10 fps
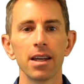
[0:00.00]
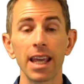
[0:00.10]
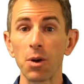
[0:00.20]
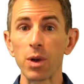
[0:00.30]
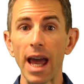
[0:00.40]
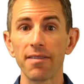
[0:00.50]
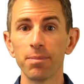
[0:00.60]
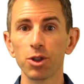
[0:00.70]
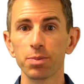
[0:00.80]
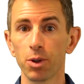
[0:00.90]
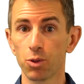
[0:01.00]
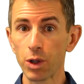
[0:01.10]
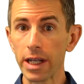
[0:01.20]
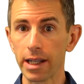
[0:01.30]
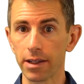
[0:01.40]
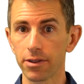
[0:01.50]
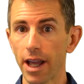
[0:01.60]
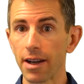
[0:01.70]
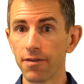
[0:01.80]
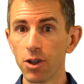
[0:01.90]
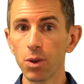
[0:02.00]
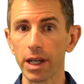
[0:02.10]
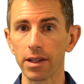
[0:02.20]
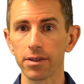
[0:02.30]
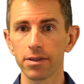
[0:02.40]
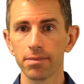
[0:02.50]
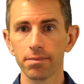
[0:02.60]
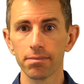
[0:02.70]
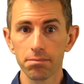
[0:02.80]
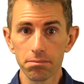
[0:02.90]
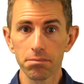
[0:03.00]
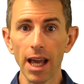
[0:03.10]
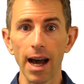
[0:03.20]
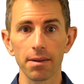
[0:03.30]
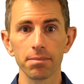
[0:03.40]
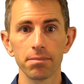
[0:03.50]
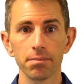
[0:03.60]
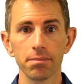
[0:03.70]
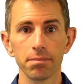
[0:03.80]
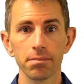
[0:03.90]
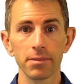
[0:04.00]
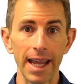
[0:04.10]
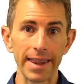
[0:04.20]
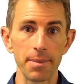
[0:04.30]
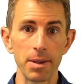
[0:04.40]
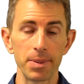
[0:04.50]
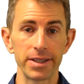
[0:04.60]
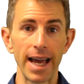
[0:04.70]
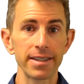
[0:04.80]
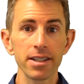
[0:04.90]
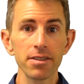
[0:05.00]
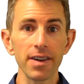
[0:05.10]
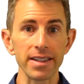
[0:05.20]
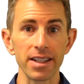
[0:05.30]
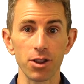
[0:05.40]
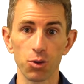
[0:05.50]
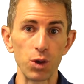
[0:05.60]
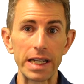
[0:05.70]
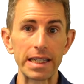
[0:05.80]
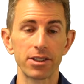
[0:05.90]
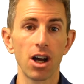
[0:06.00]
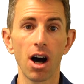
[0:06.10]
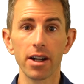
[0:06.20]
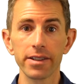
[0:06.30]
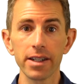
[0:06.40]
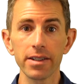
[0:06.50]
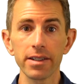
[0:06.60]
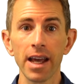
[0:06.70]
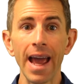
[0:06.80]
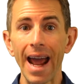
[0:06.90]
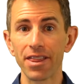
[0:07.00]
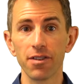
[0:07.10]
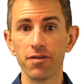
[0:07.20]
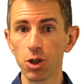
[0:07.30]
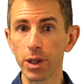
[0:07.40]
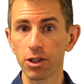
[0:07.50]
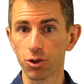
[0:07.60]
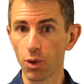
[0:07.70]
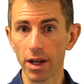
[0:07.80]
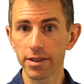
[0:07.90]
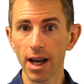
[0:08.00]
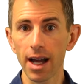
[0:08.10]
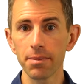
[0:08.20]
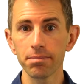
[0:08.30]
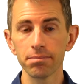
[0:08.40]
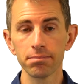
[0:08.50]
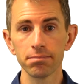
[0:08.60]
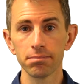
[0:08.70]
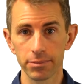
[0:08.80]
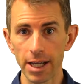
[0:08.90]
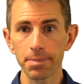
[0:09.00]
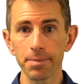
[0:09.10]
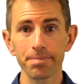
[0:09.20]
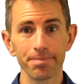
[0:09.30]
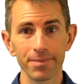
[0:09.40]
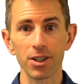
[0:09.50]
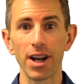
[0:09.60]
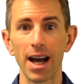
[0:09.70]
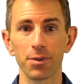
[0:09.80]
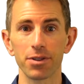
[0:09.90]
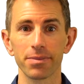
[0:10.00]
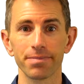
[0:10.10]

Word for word: Can we have multiple readings and viewings? Yeah. Can they be possessive, as in the reading's content and the viewing's runtime? Yep, they're nouns.